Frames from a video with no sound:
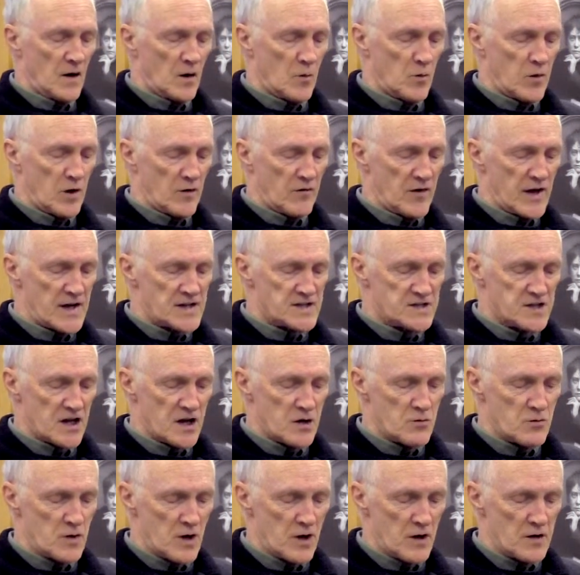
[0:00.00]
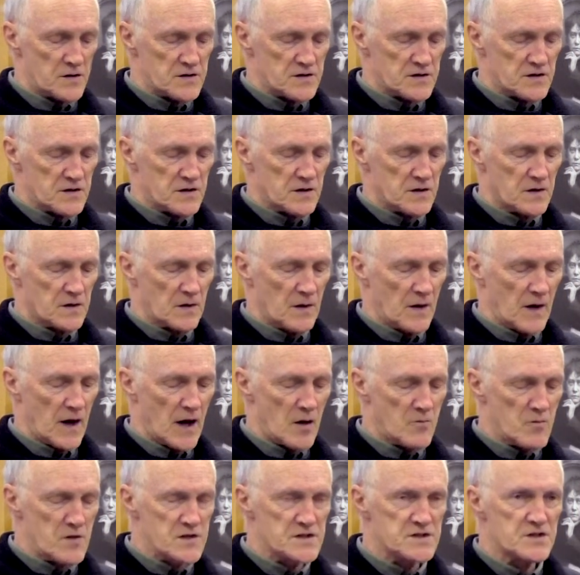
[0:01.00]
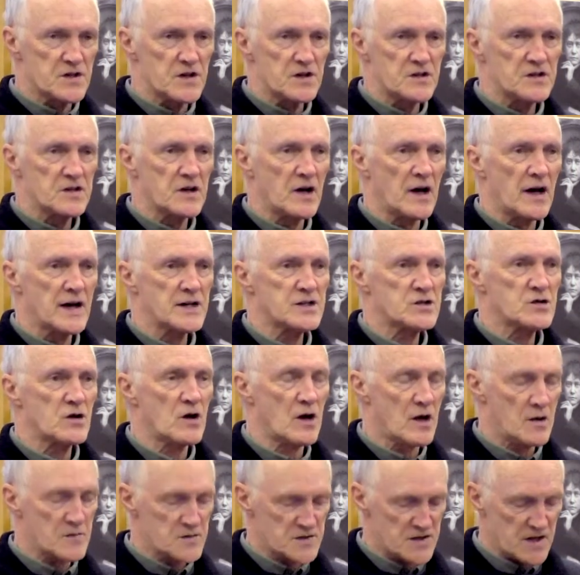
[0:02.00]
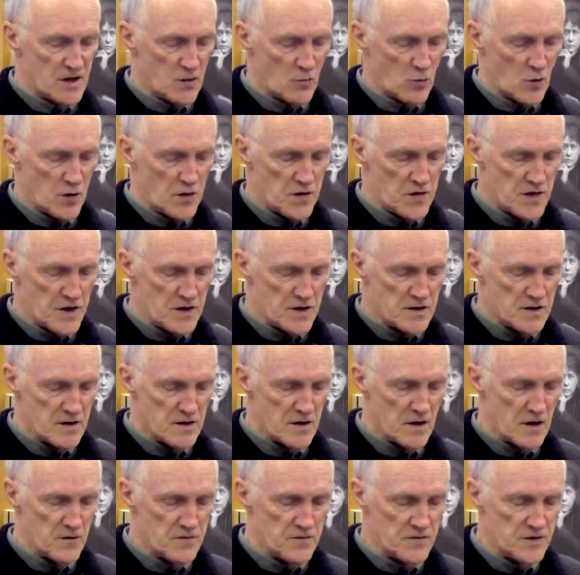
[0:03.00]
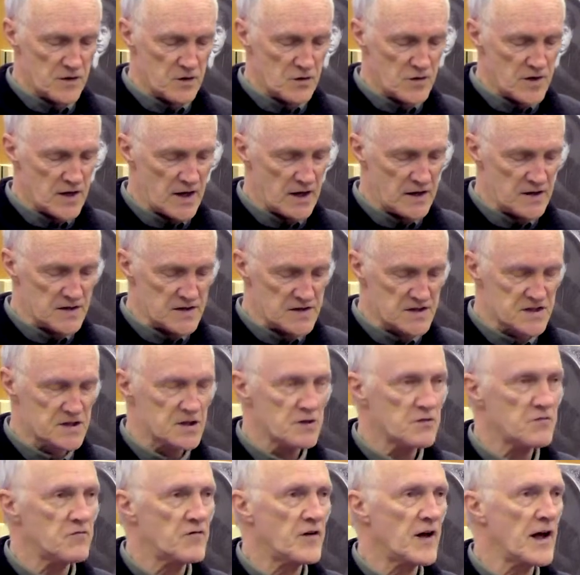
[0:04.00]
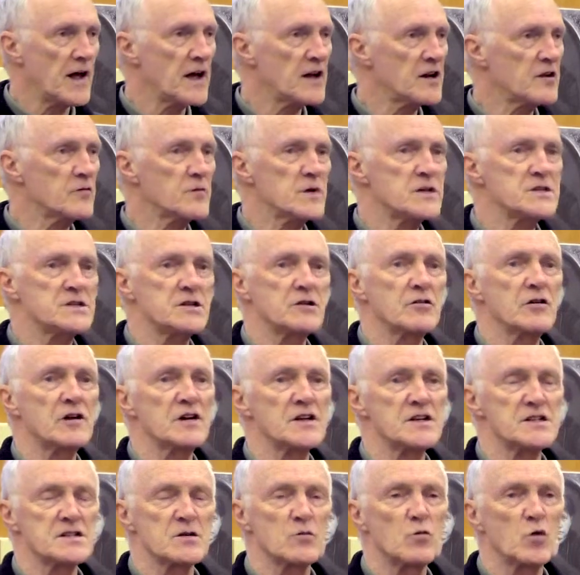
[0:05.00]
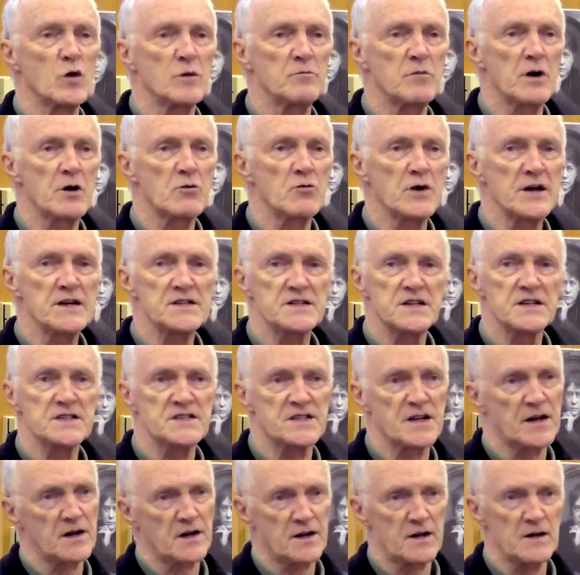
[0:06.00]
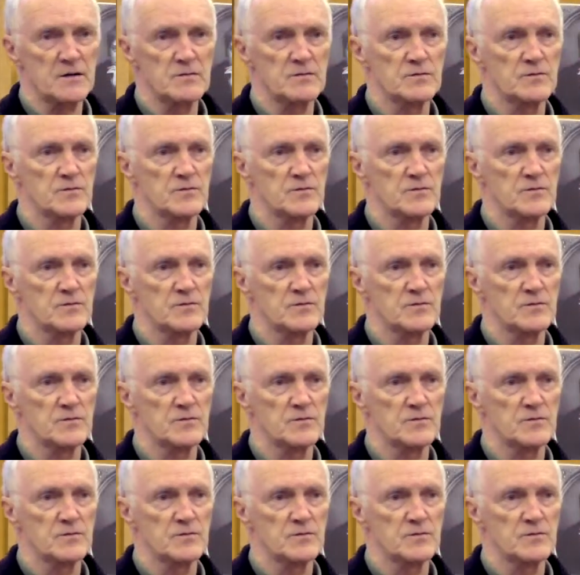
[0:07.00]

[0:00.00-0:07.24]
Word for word: Blavatsky wrote amidst her diatribes that within a few years the veil of materialism would be rent asunder.